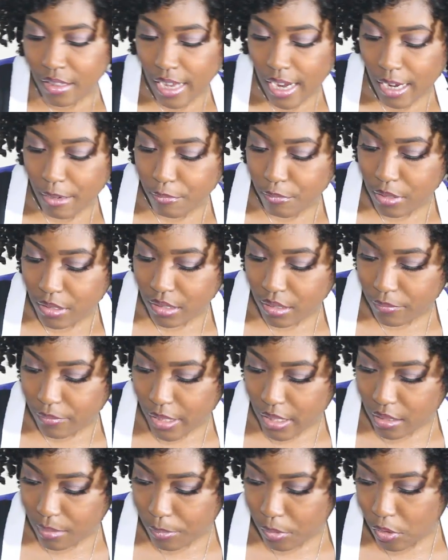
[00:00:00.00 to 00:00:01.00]
that was
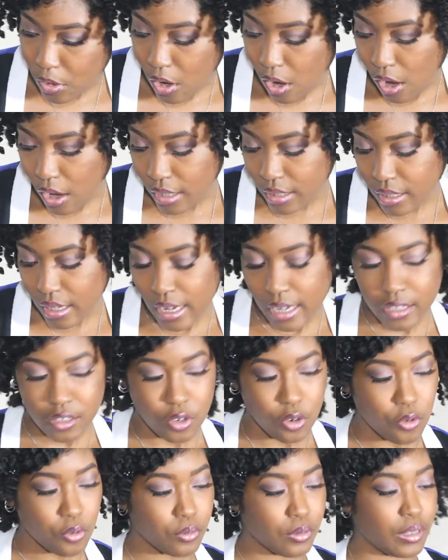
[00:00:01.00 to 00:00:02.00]
available online
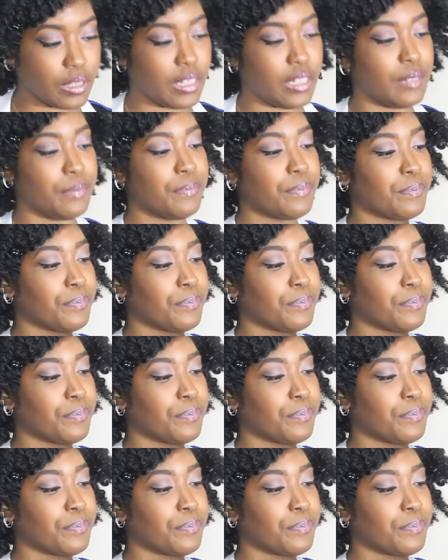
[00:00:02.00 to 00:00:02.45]
only,